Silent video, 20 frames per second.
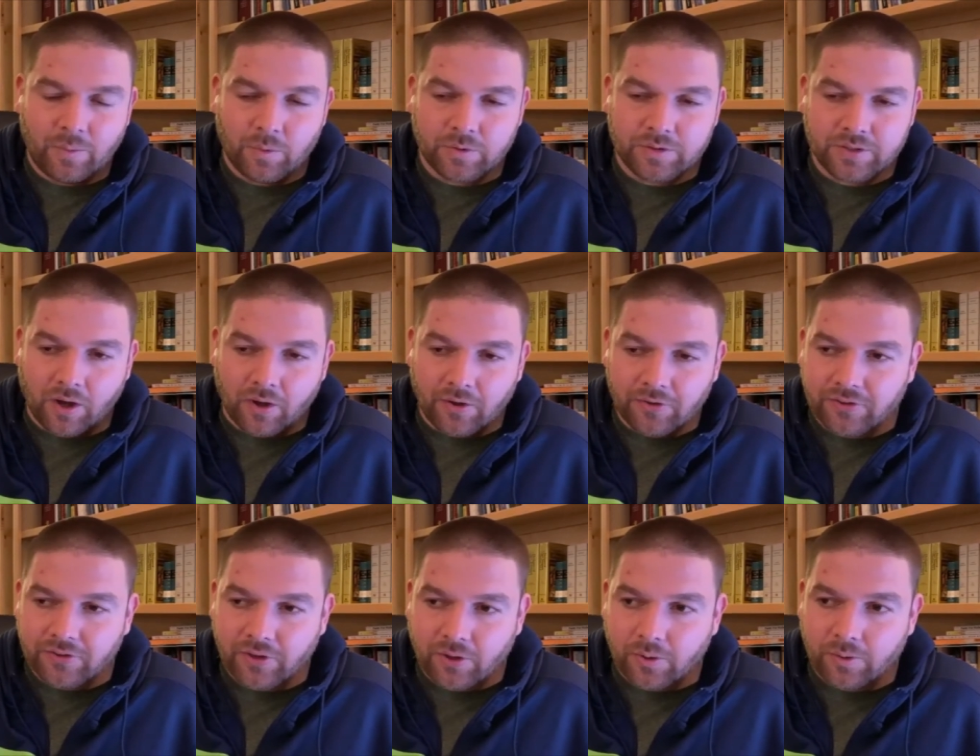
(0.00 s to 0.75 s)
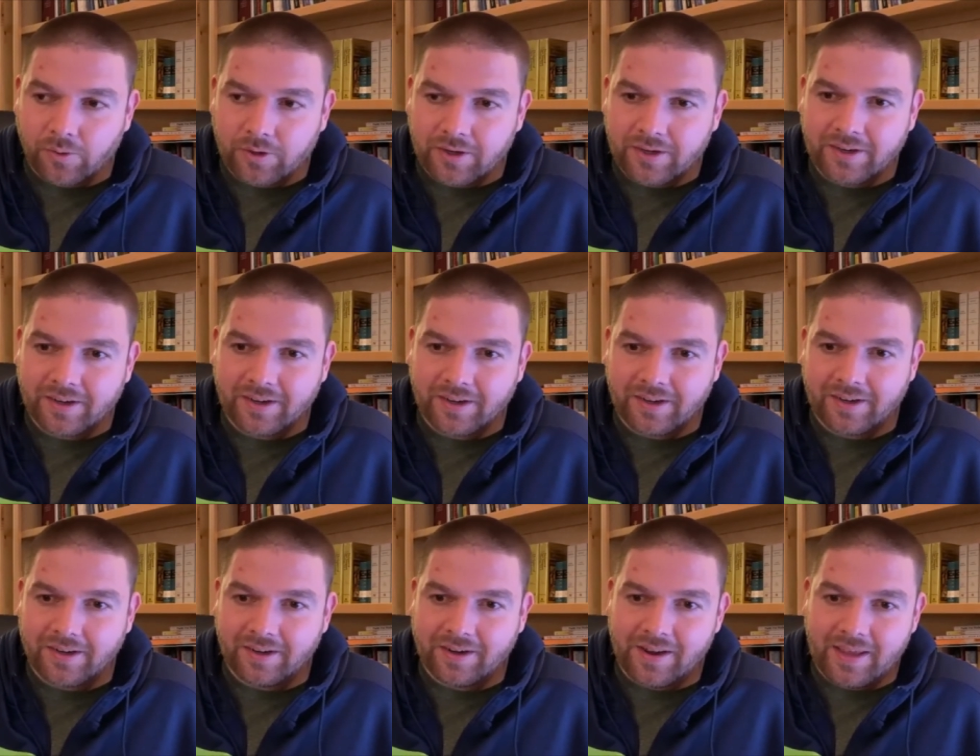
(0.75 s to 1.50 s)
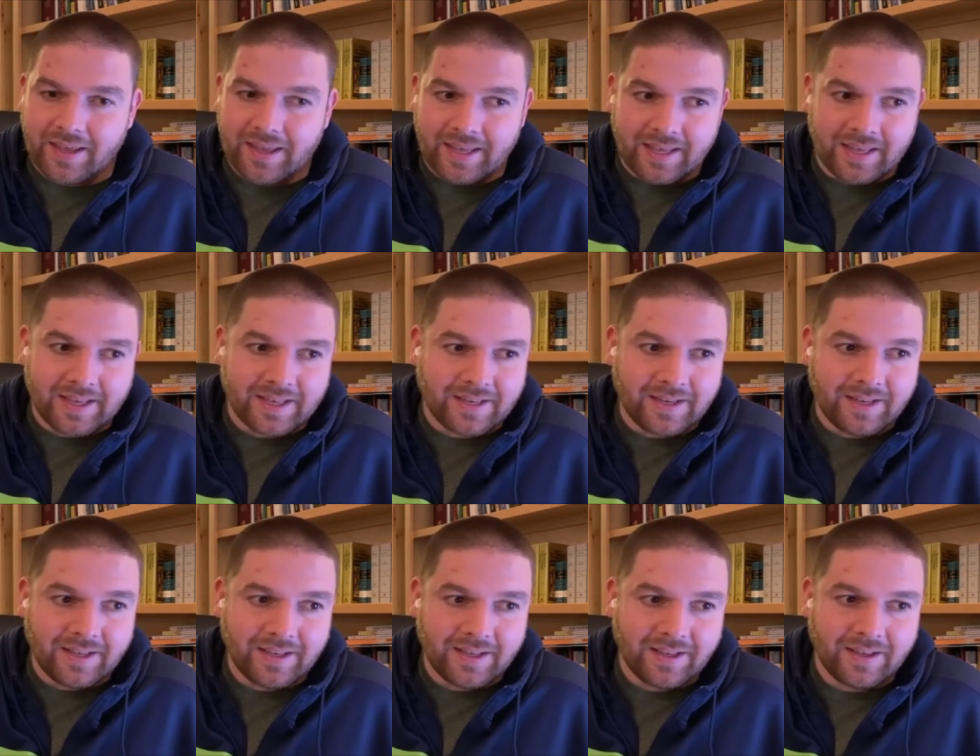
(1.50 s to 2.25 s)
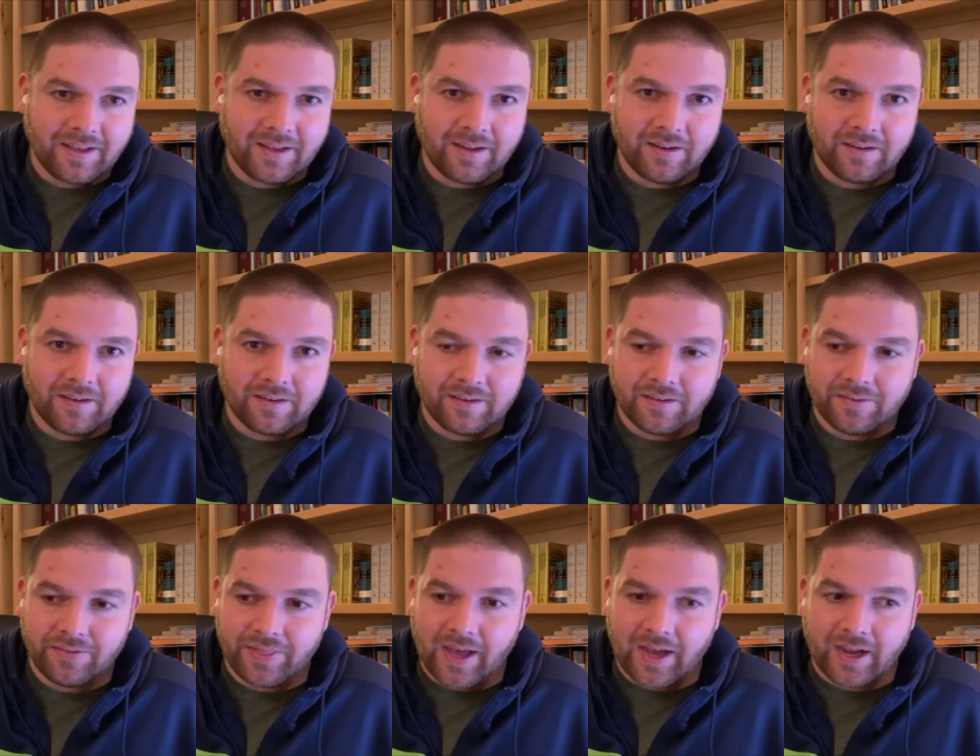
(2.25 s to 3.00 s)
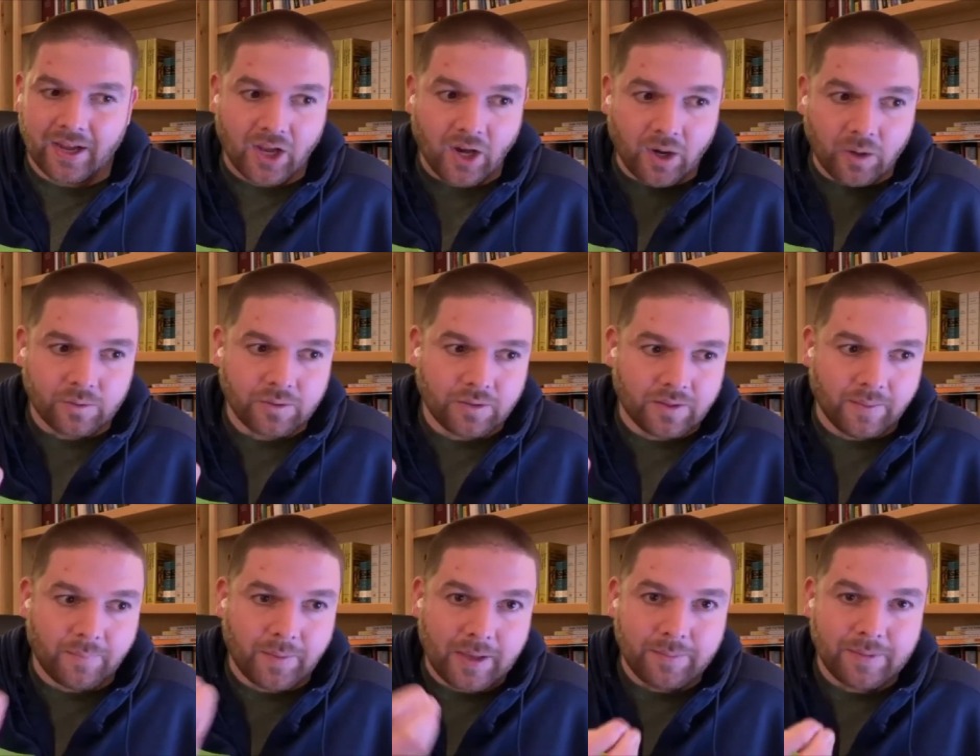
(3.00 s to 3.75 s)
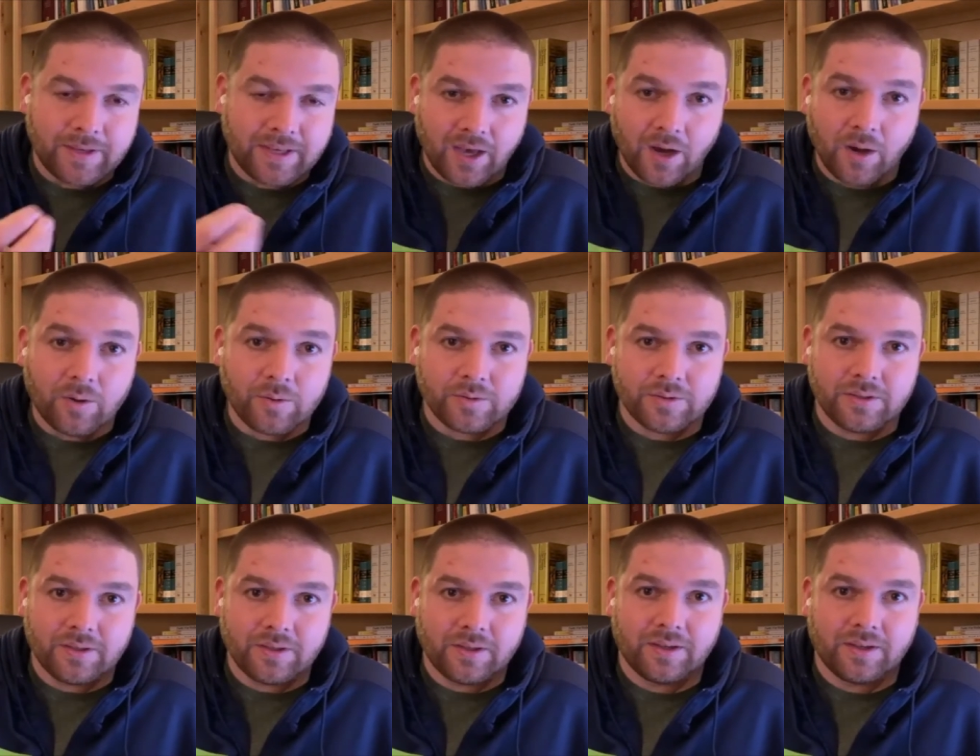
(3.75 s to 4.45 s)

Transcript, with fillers: was also in that goat, the baby goat.